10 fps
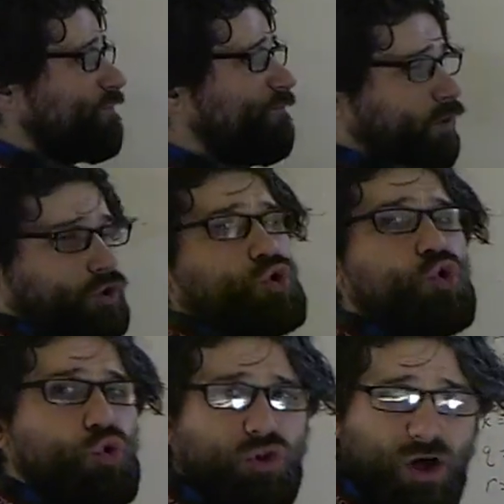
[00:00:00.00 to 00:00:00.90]
a full
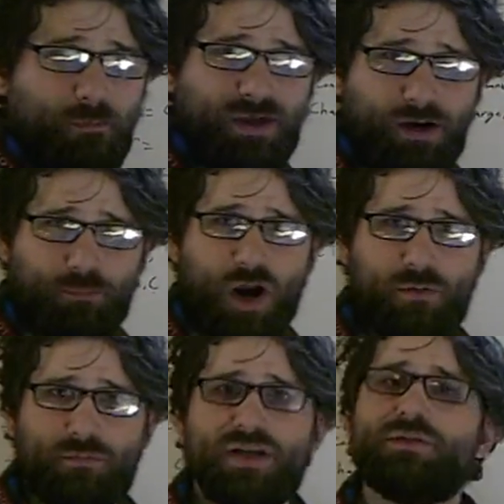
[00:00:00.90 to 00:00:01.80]
coulomb in a
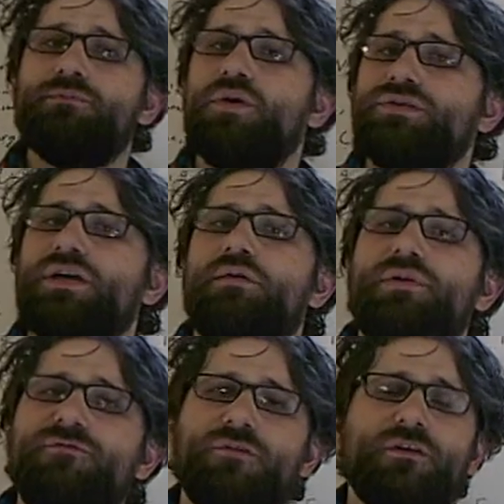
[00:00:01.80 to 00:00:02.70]
problem, it's mostly going to
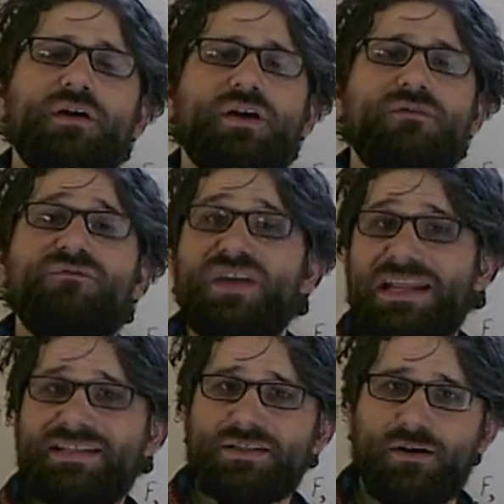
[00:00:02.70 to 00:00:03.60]
be for the
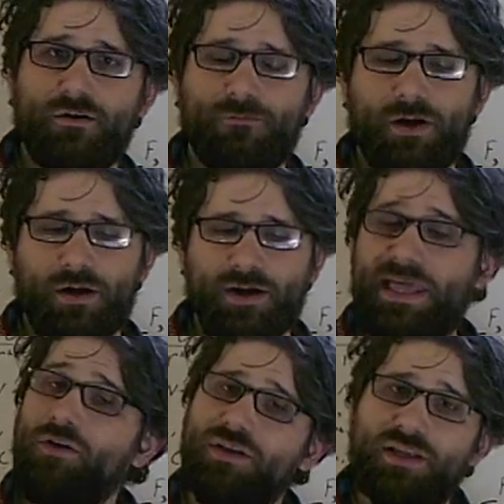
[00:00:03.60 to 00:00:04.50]
convenience of
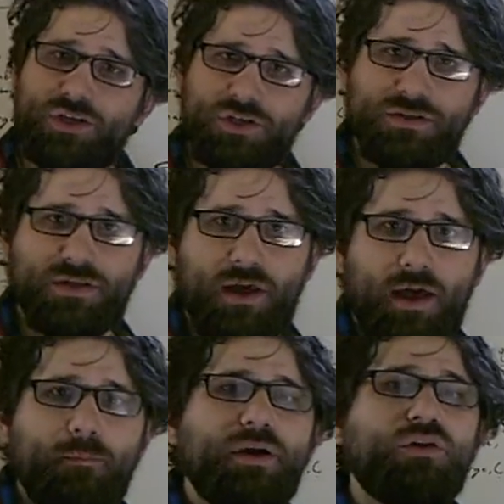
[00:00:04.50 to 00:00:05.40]
calculations.
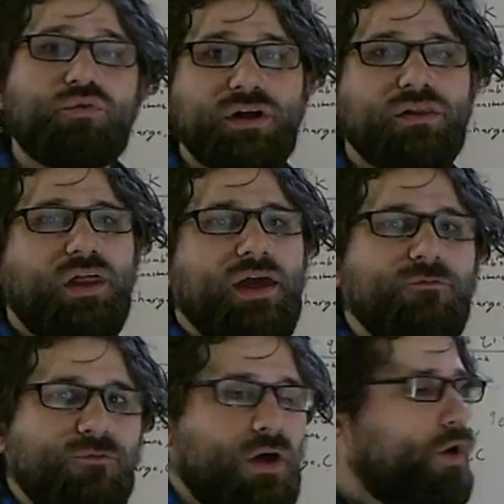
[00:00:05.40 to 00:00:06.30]
But in real life,
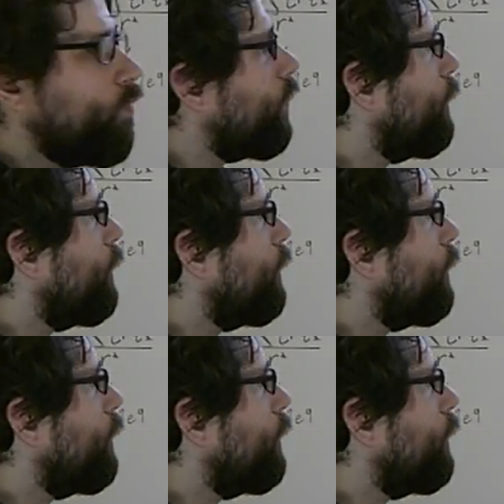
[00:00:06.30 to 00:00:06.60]
we're